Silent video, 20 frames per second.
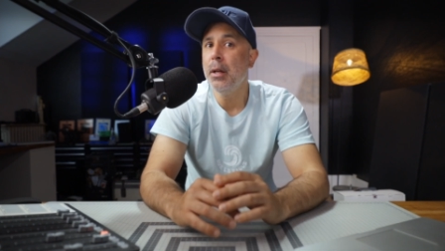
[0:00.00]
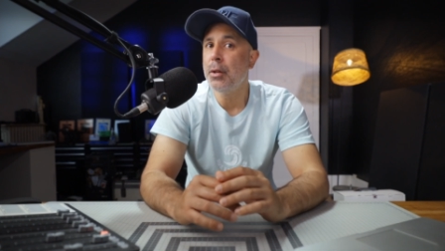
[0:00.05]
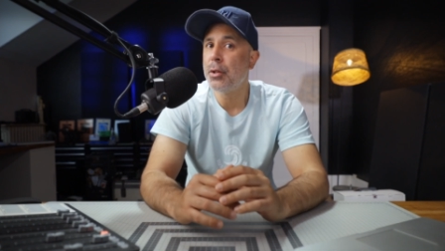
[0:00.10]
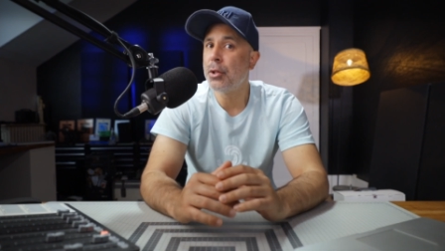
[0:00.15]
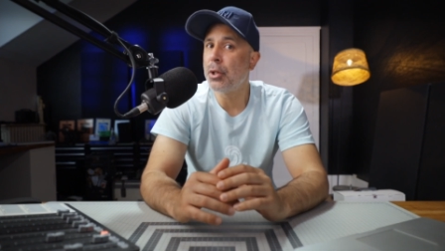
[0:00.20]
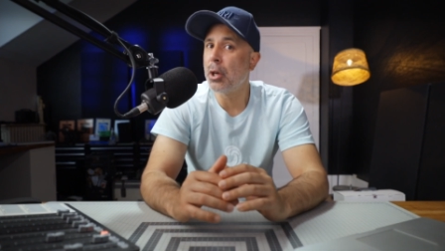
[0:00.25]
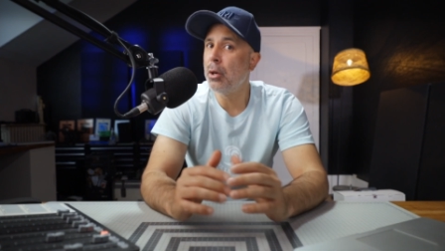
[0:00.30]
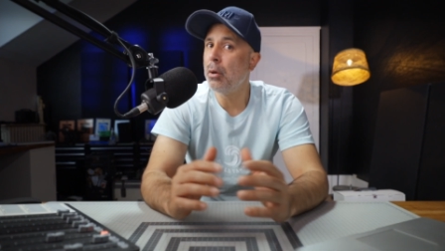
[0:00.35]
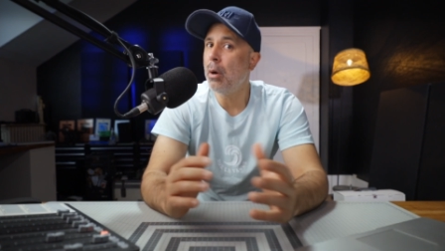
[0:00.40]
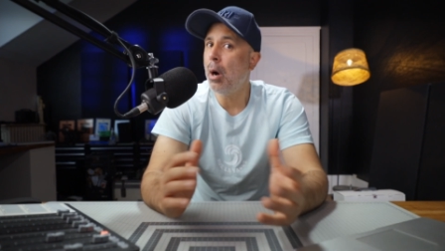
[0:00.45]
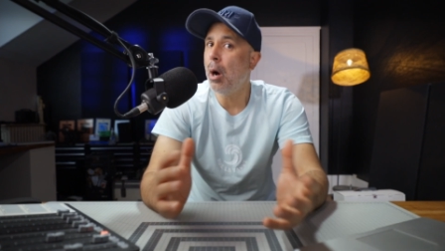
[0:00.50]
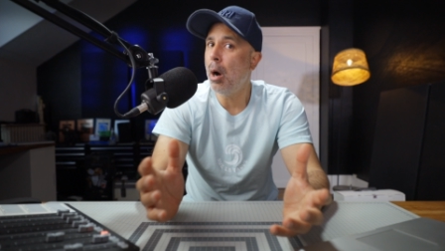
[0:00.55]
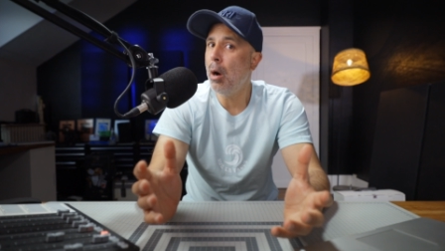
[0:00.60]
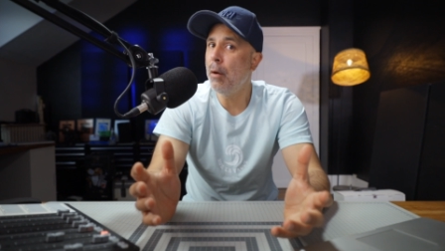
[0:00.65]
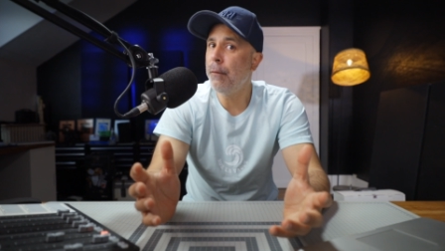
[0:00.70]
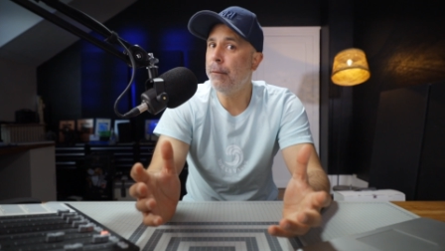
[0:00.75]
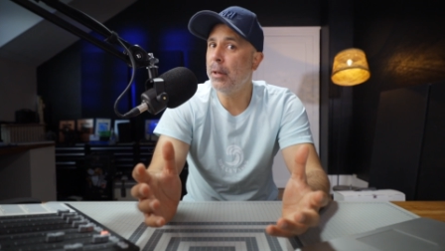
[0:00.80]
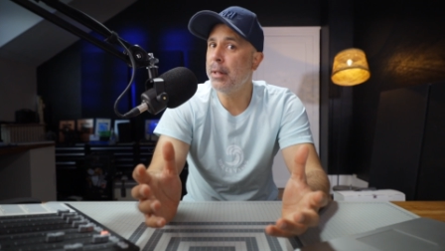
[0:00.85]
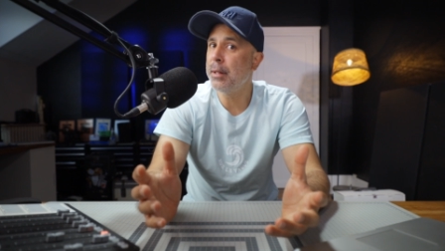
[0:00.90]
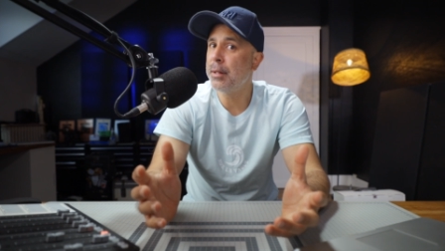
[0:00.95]
So
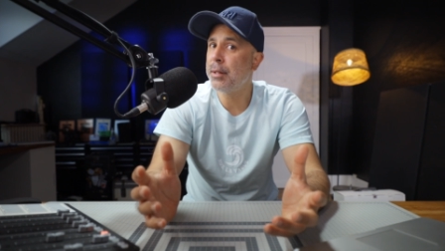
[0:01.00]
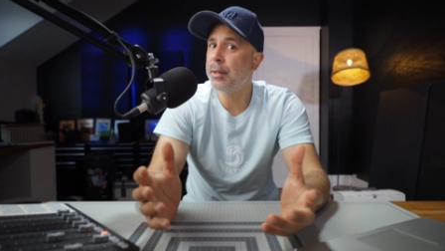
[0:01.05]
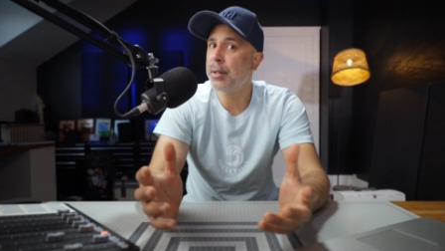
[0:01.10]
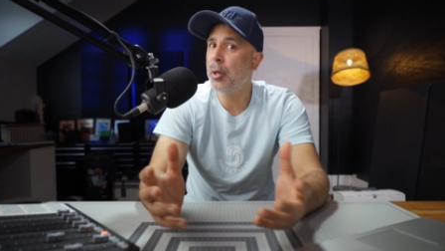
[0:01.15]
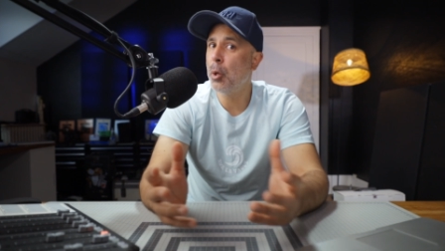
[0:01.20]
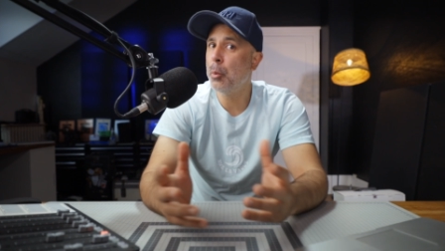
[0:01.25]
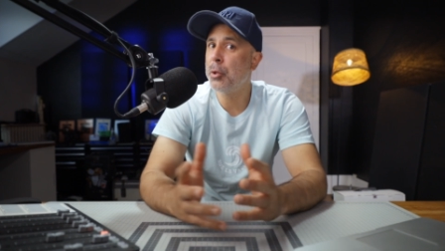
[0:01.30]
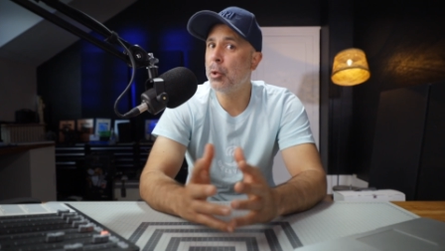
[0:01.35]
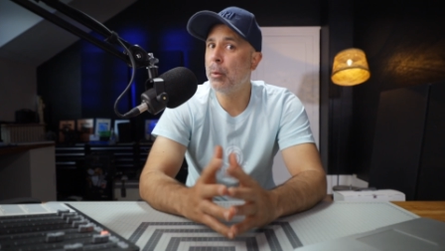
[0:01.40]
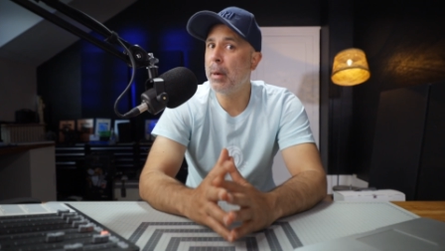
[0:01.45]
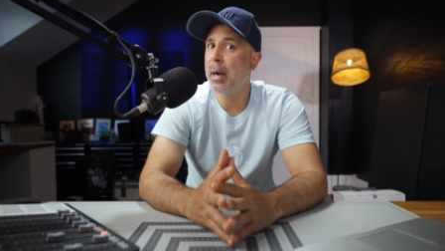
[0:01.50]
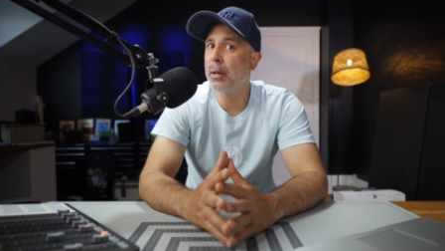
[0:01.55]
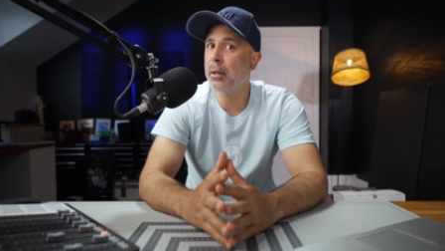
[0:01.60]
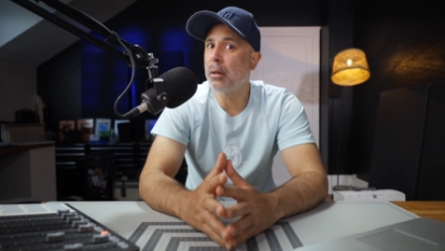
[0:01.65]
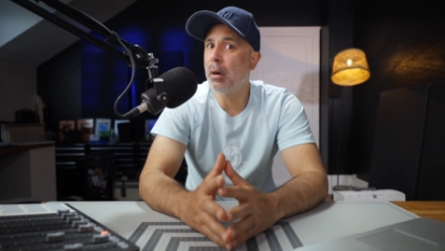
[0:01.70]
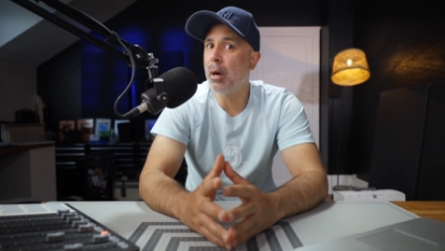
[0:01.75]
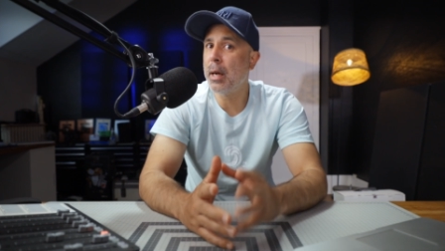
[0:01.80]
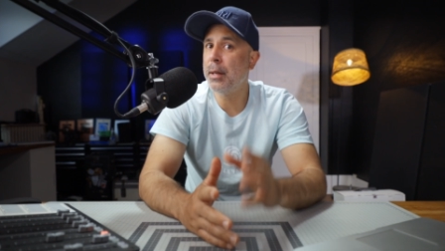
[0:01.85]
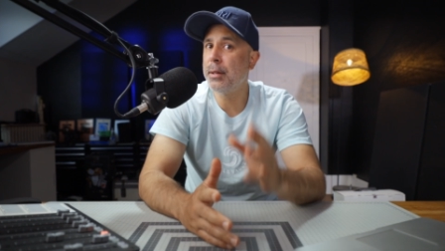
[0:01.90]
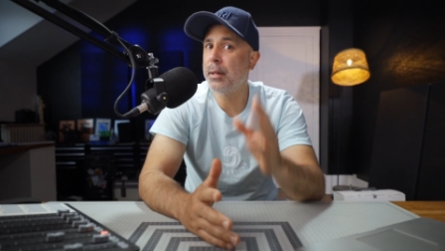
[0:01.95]
hopefully this has helped you out,
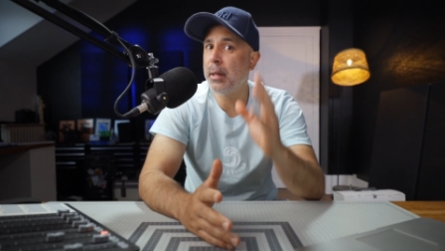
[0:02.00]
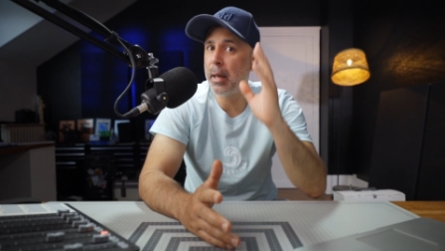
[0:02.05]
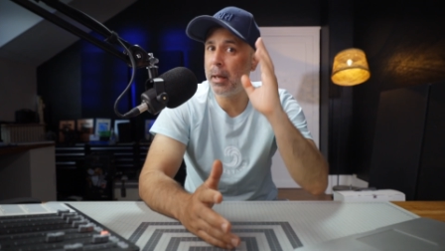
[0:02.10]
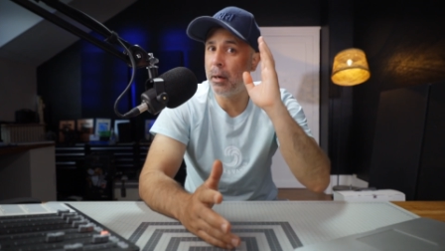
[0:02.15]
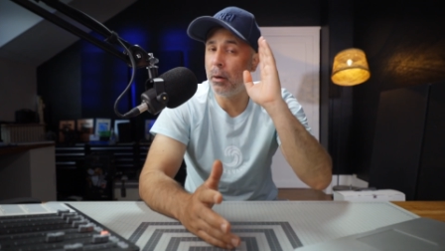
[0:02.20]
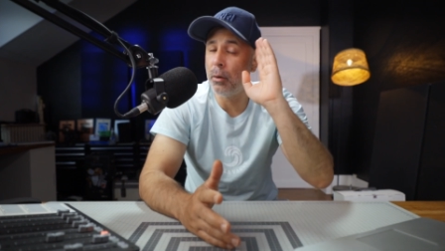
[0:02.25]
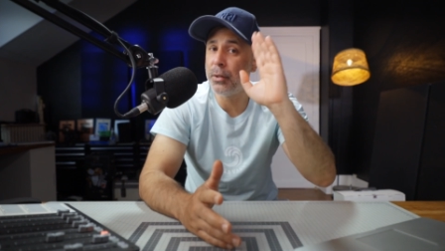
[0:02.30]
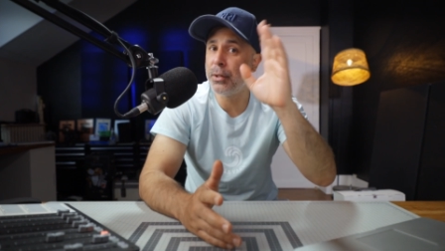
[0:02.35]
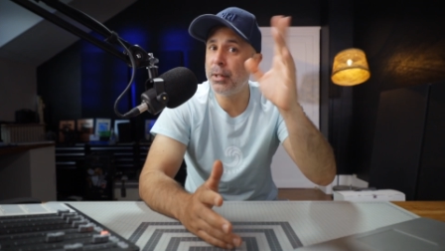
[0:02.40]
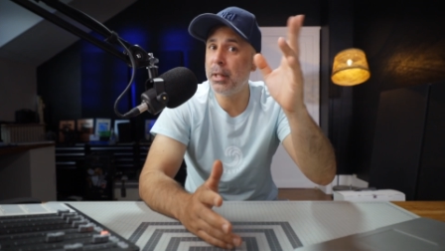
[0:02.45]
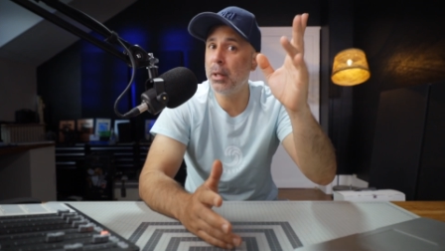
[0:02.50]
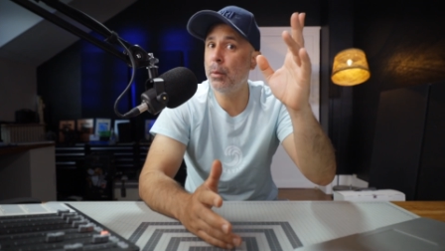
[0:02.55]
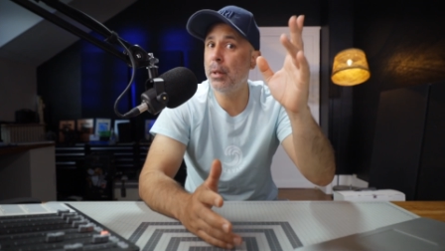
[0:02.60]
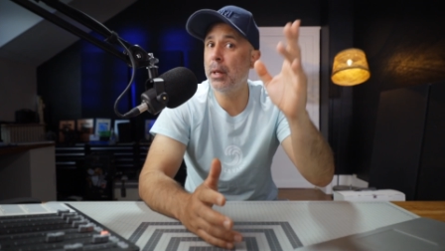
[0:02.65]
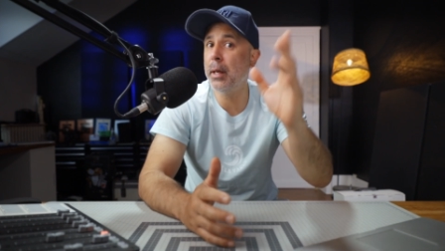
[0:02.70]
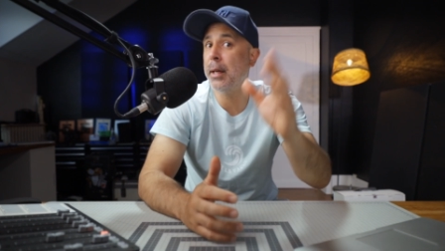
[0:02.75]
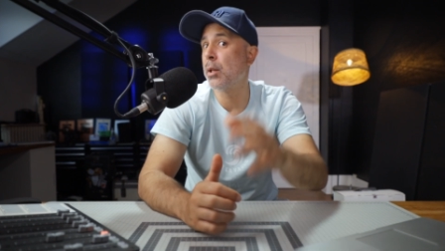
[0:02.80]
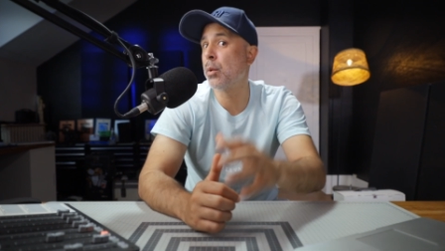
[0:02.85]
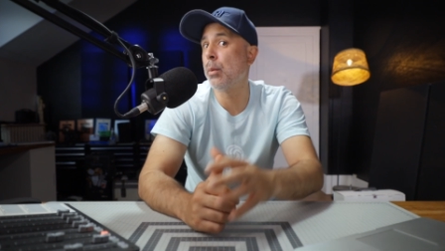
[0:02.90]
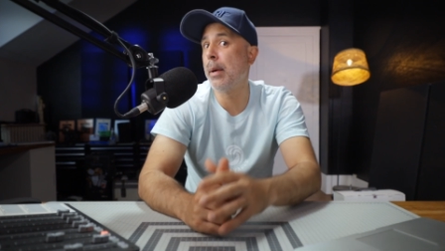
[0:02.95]
guys, and I'll see you in the
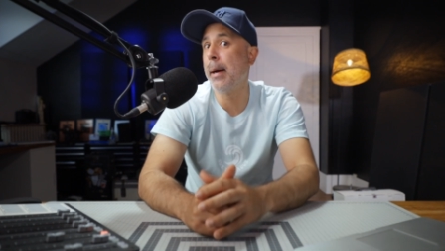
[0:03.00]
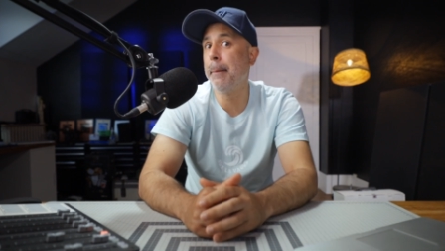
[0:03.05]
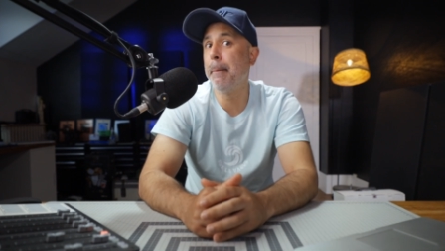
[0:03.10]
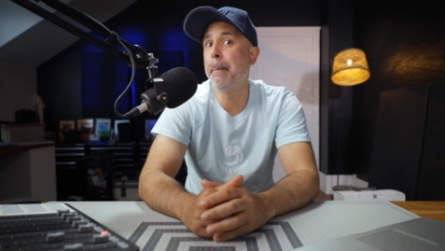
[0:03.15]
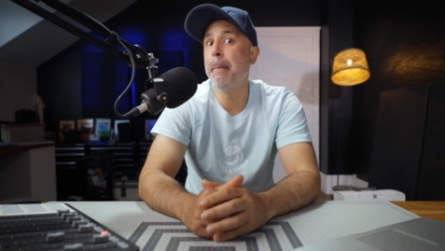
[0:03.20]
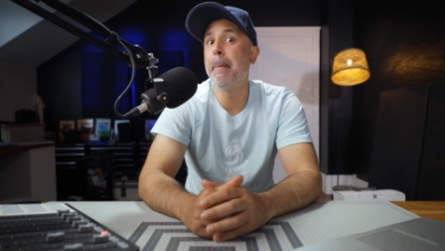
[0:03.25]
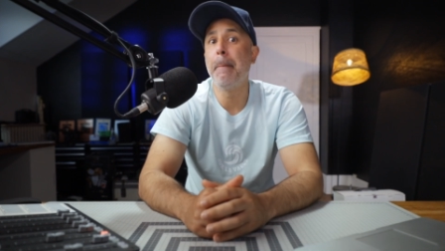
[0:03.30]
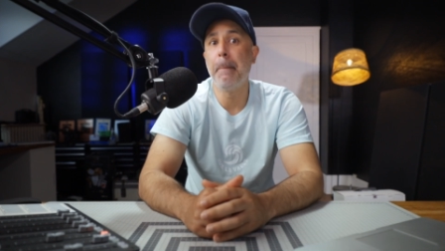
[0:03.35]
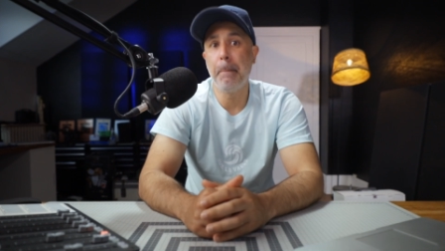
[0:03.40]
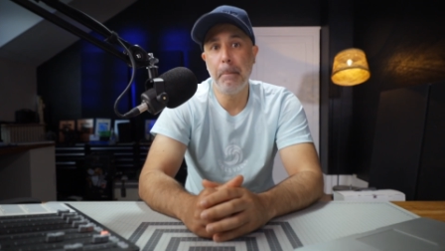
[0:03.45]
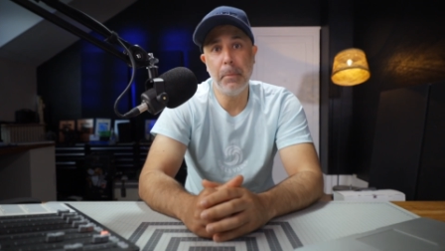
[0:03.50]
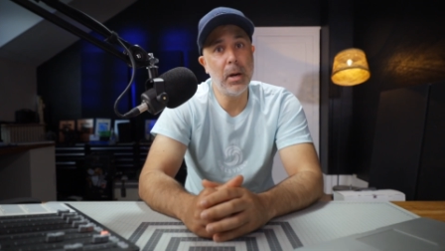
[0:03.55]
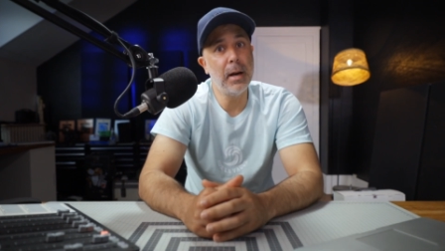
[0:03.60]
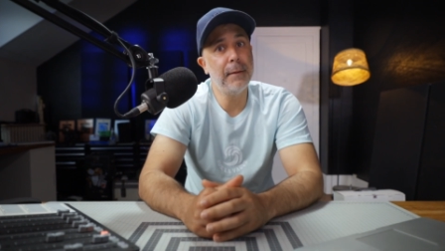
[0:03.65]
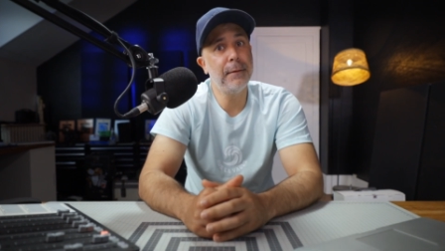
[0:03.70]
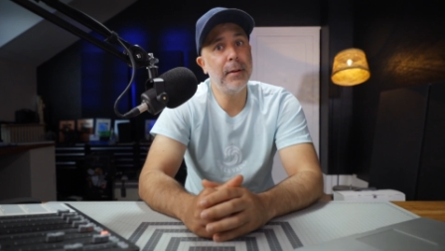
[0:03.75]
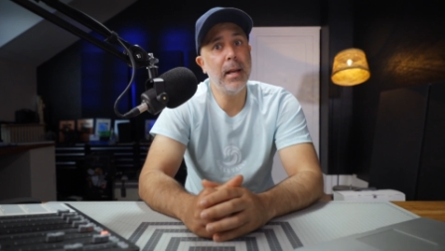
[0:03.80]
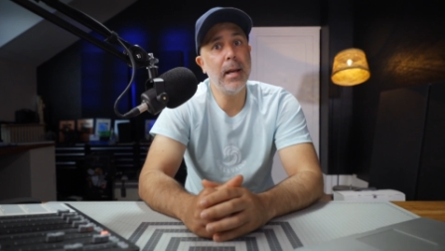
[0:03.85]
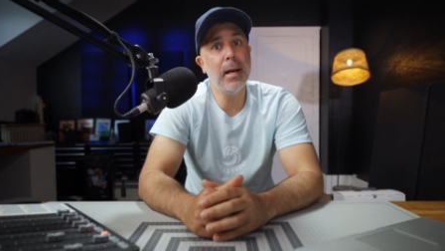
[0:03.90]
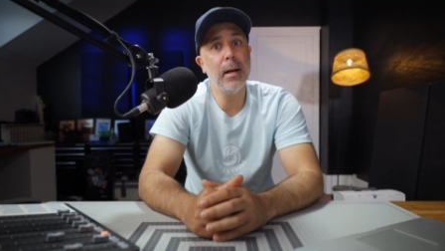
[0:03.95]
next one. Bye
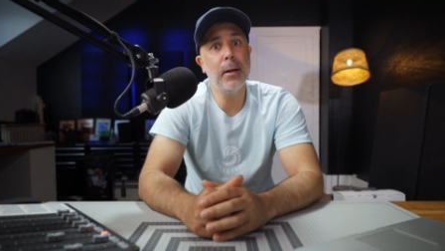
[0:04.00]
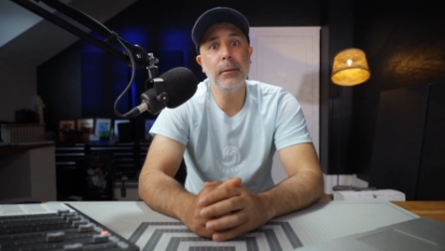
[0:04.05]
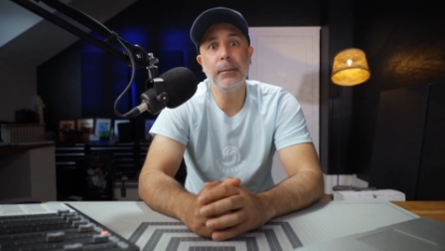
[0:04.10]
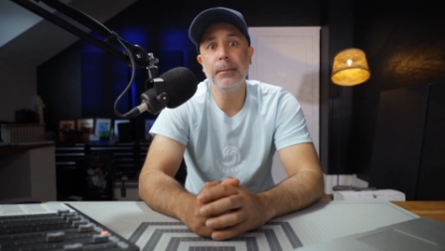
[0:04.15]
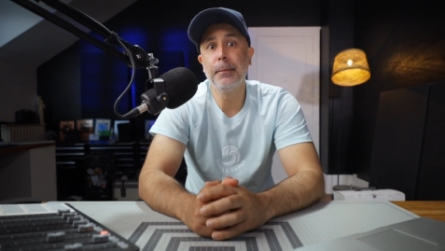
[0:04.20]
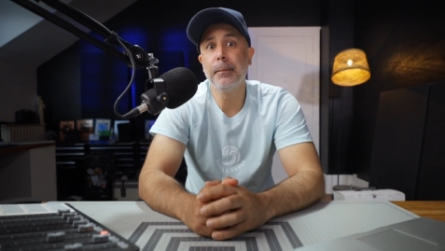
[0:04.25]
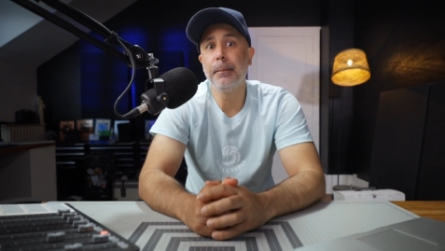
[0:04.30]
for now.